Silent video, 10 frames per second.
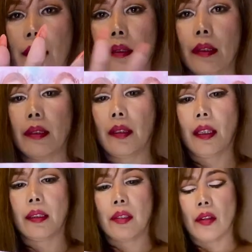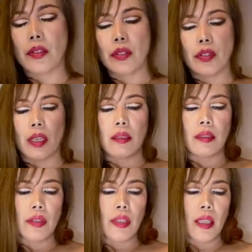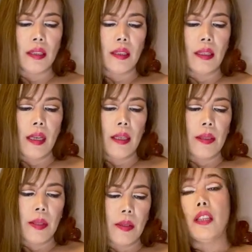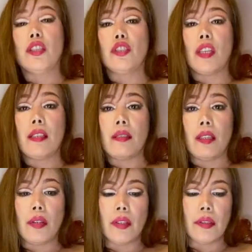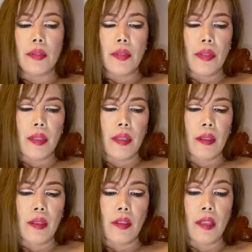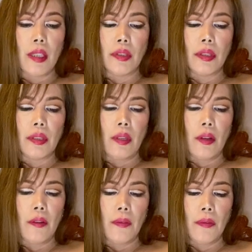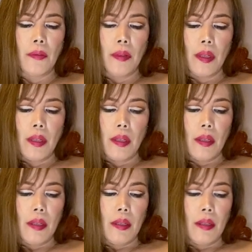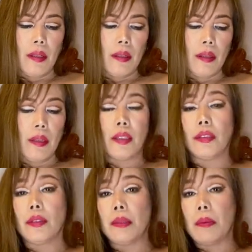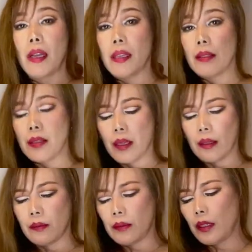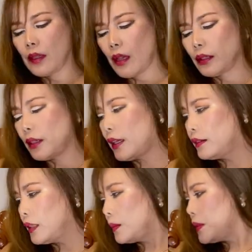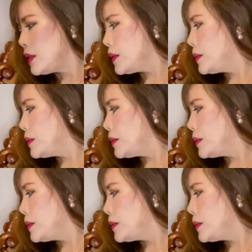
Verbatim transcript: you can also check her channel, guys. She has a gorgeous uh, collection of luxury bags and other items.